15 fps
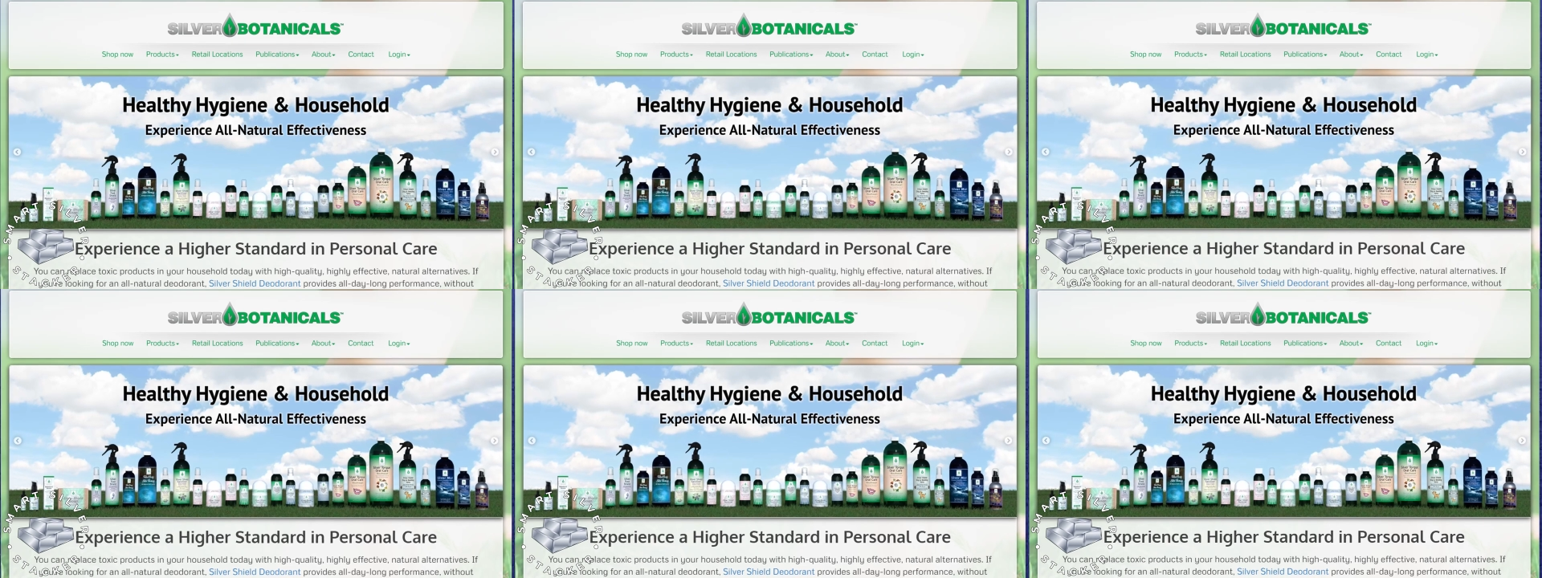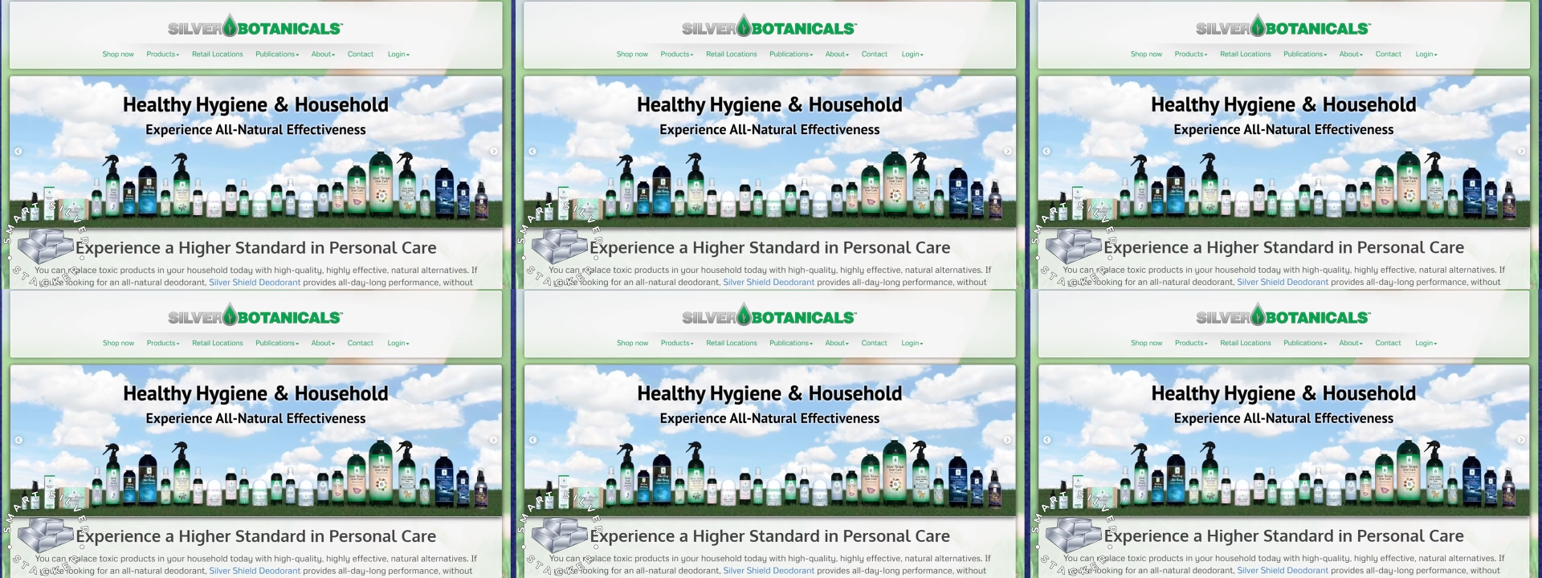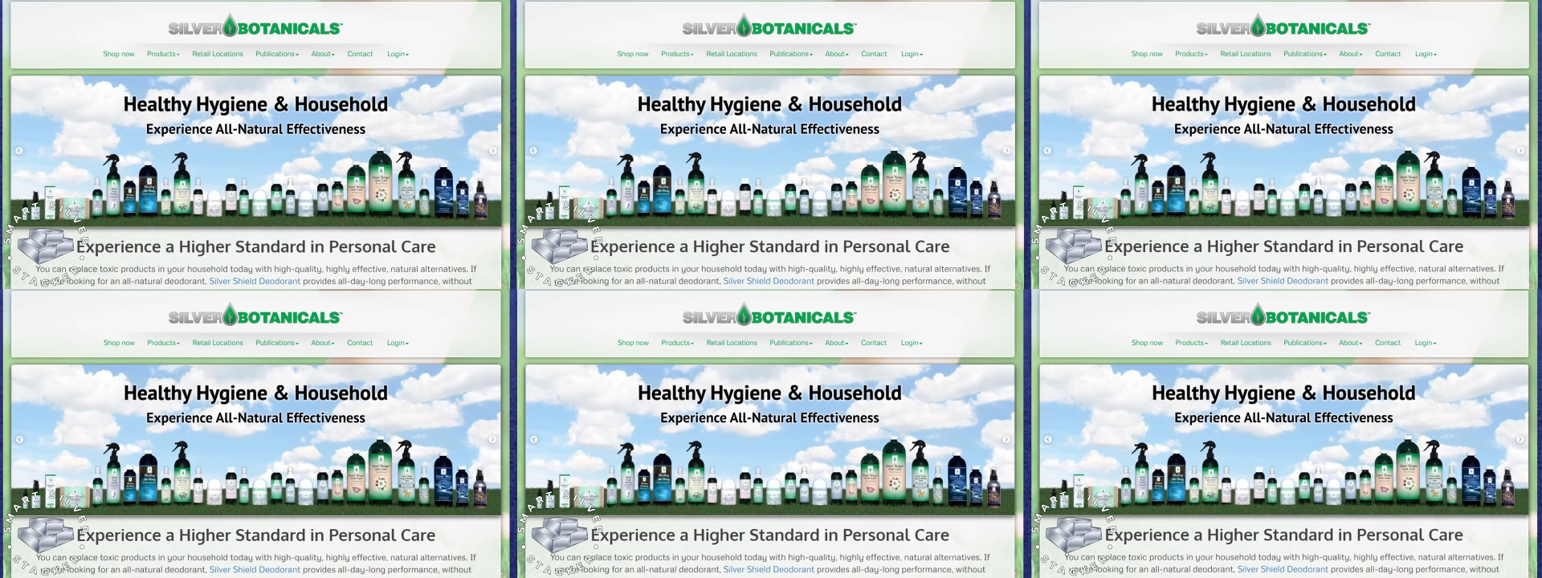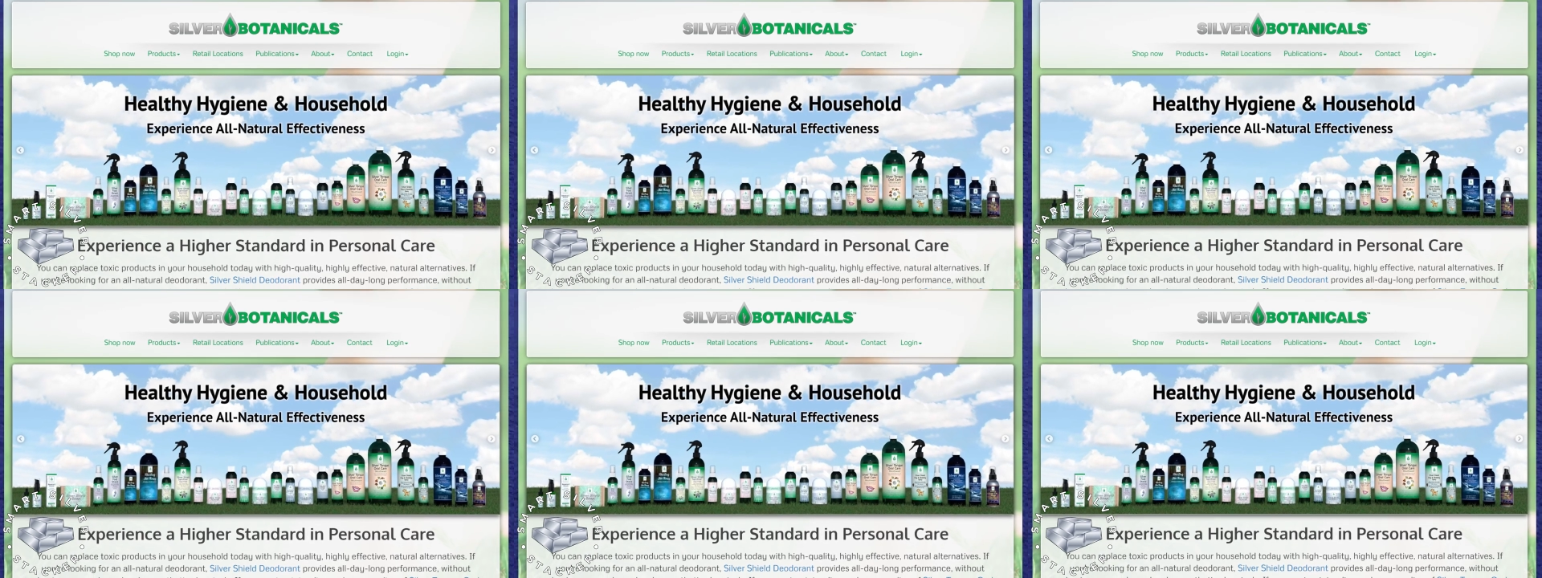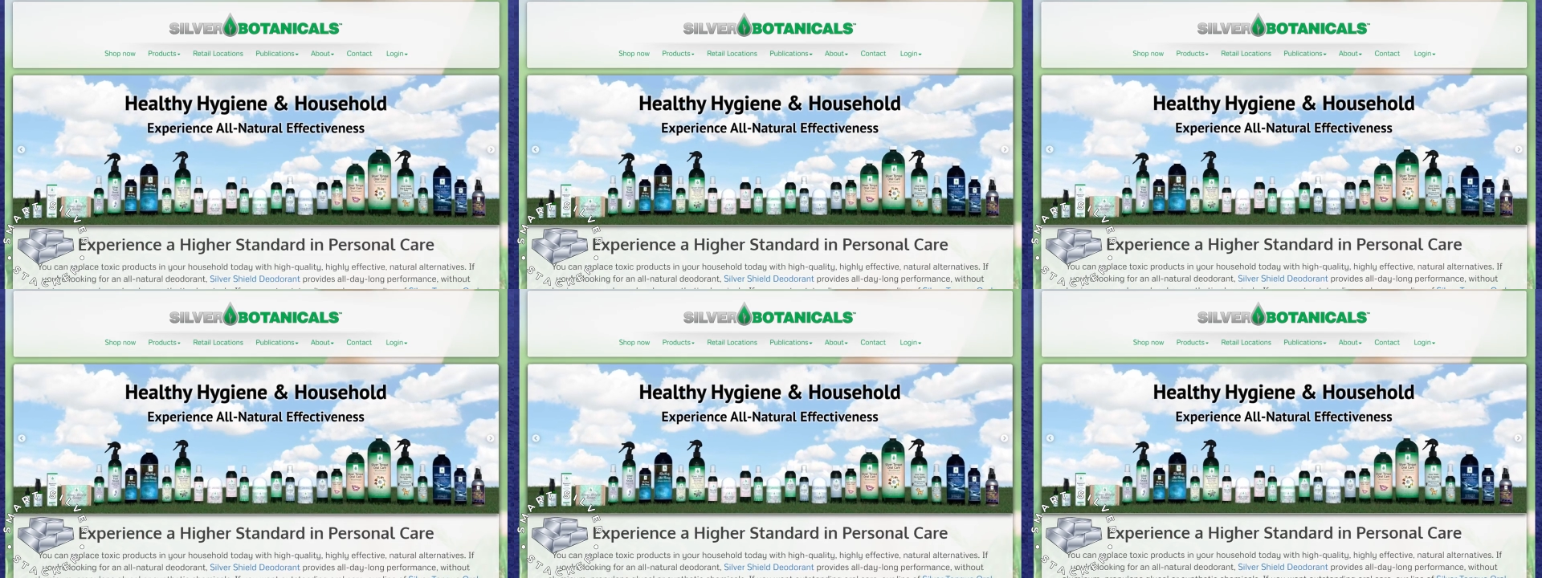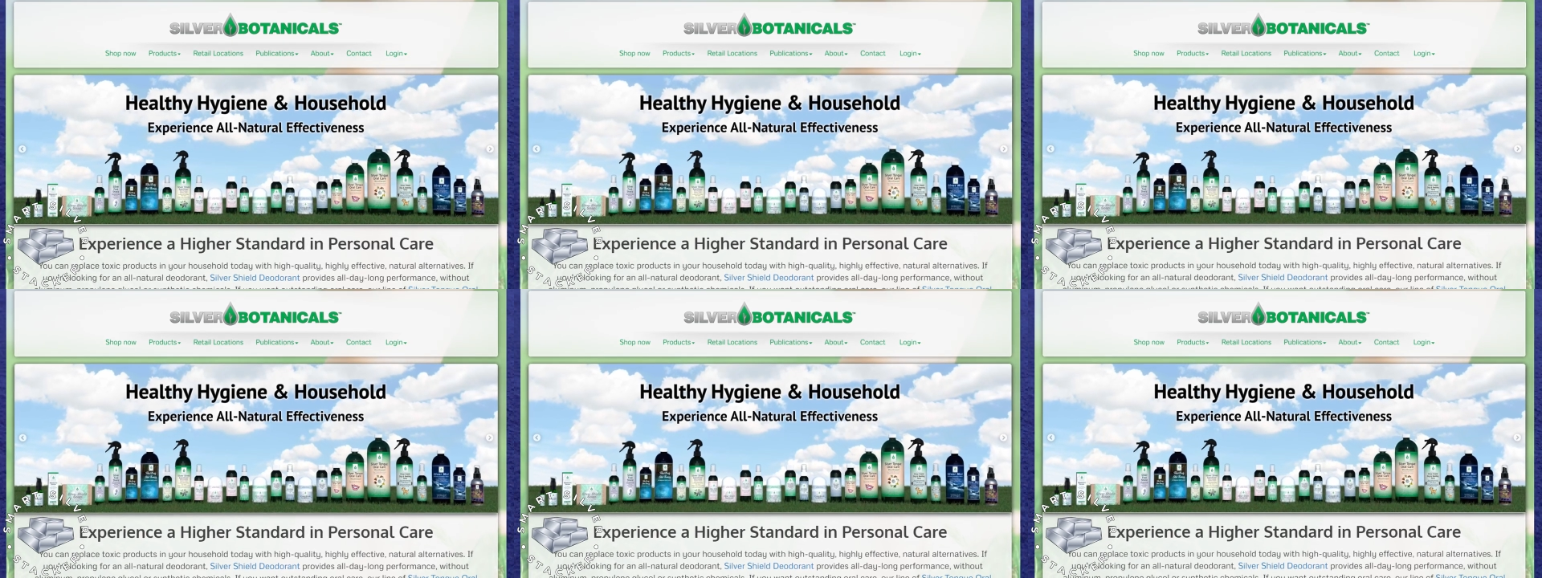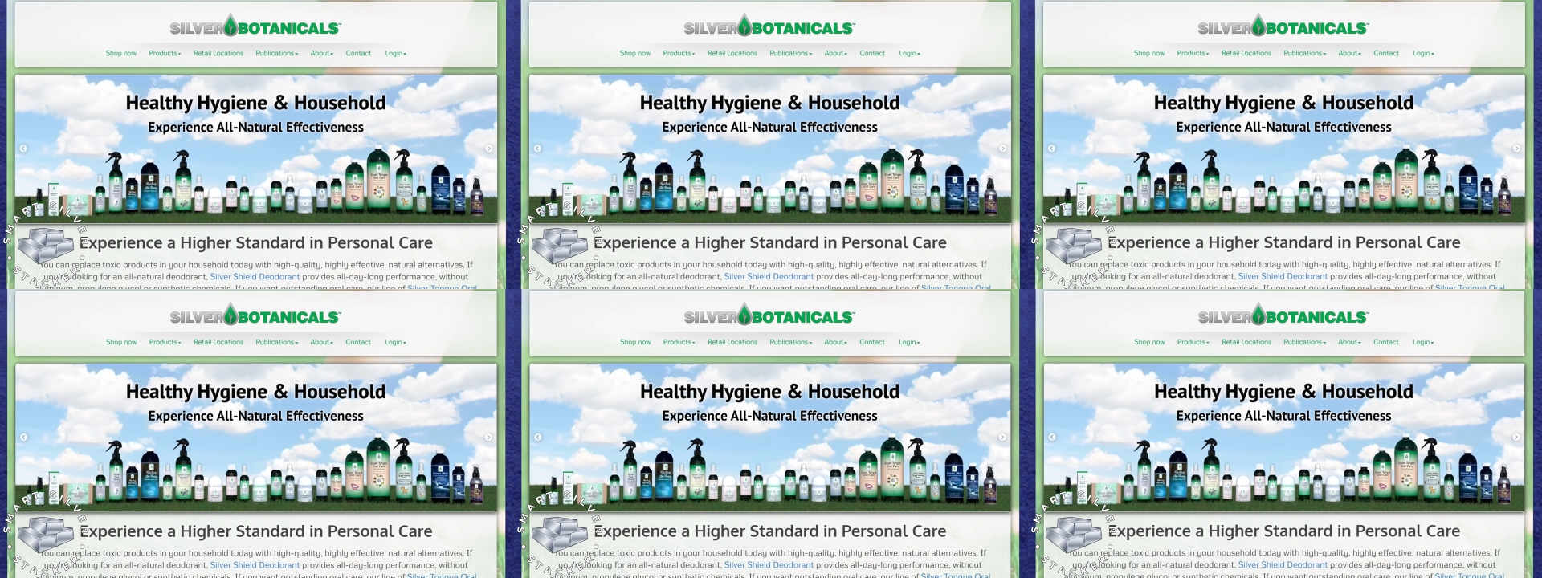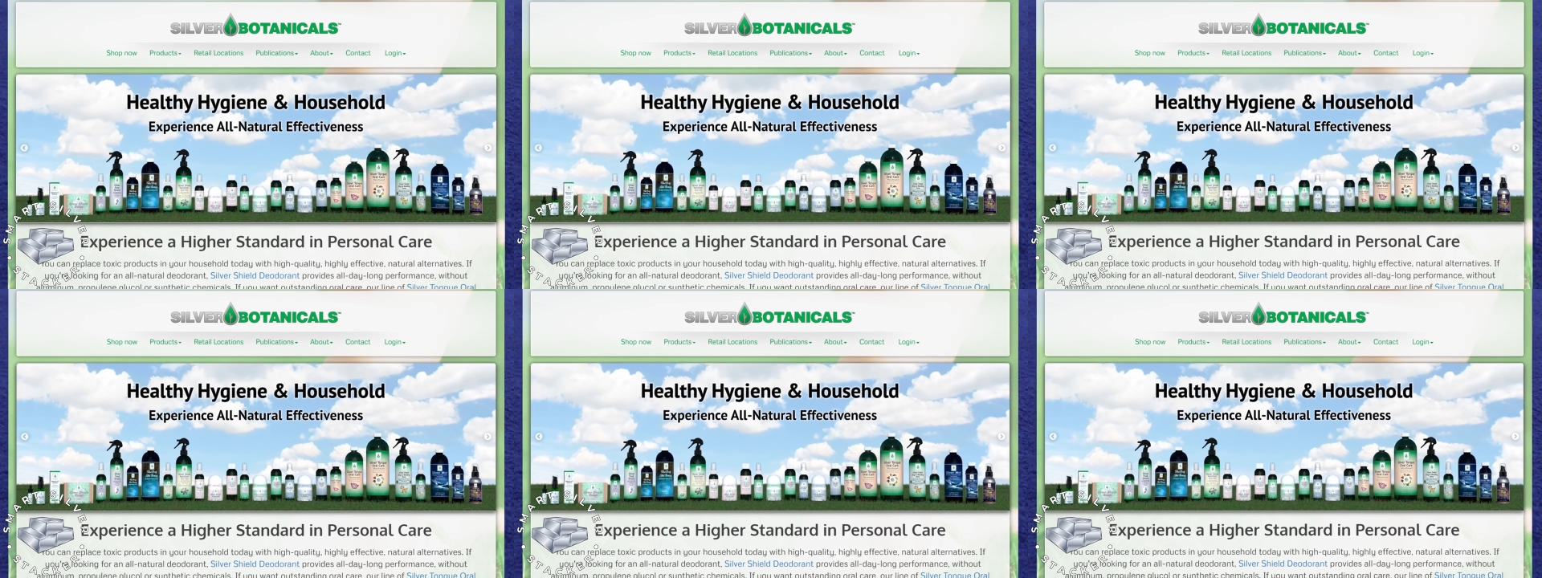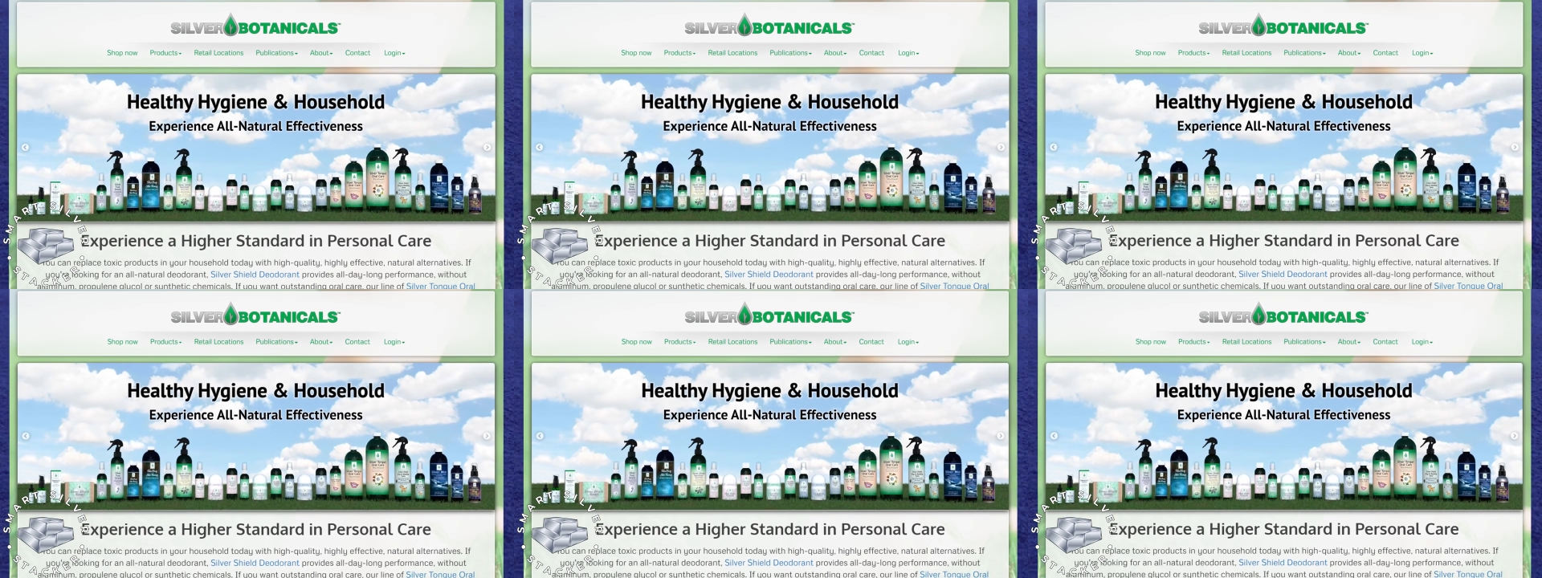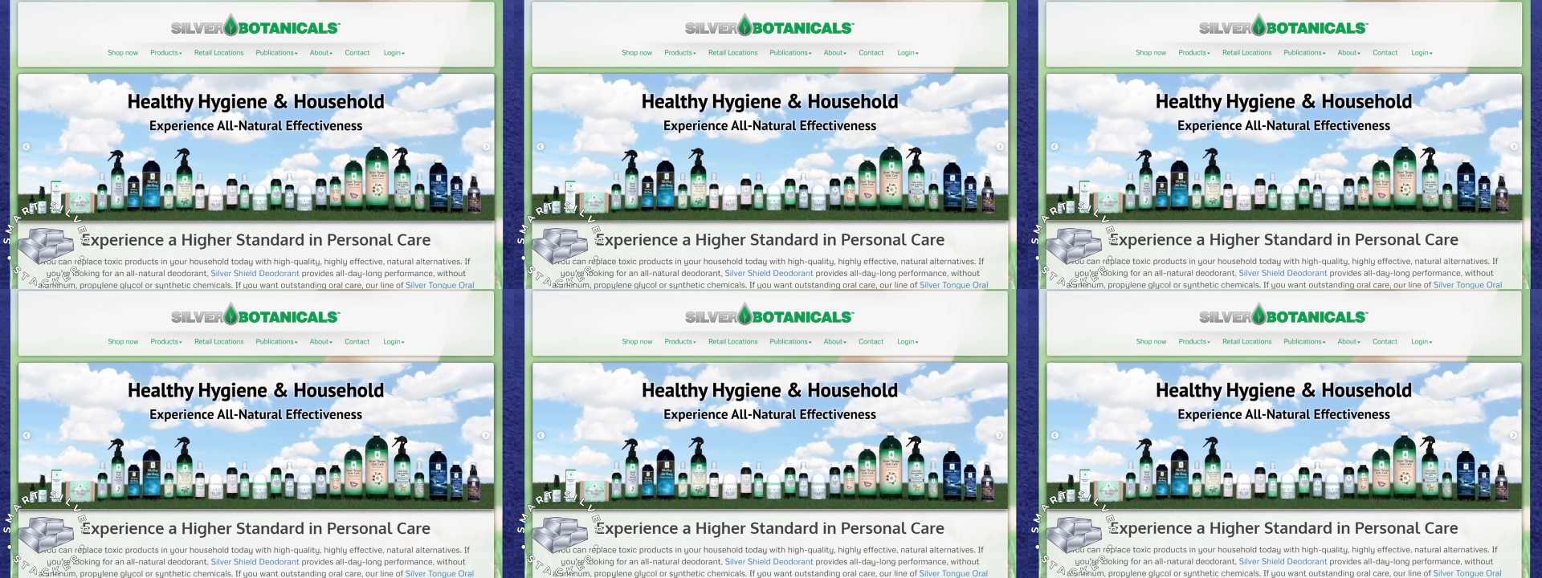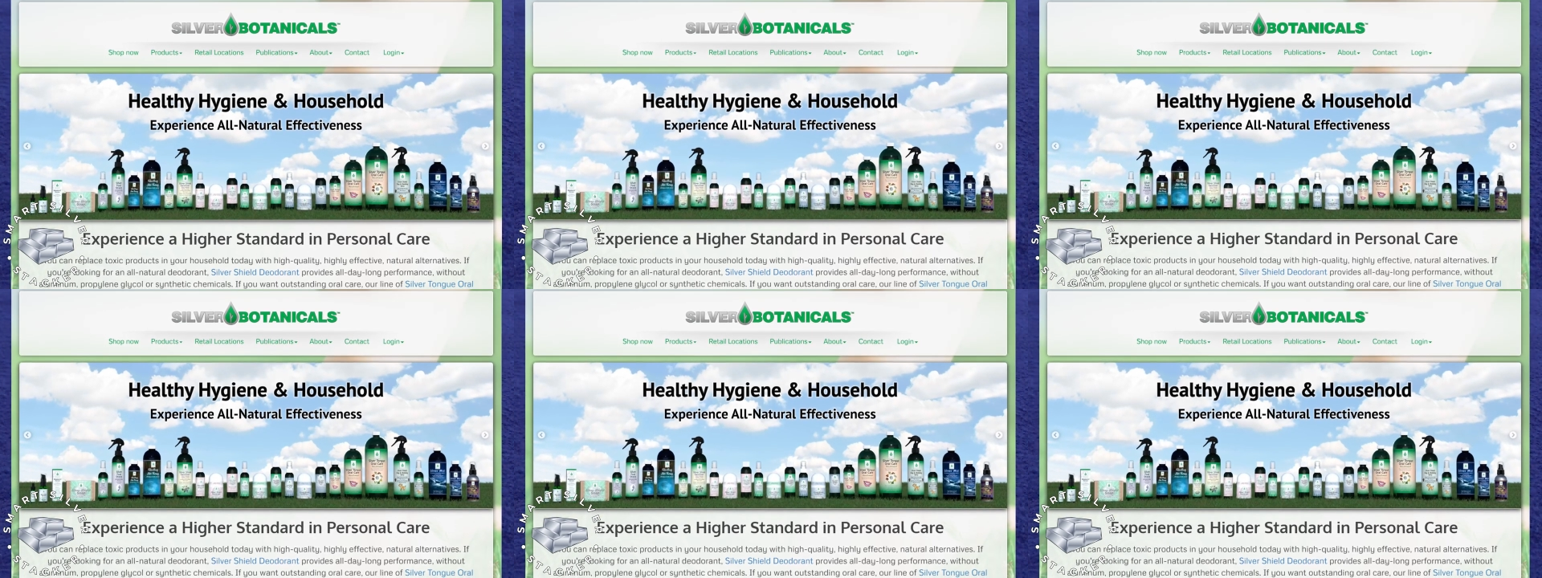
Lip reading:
Nobody's mouth can be seen.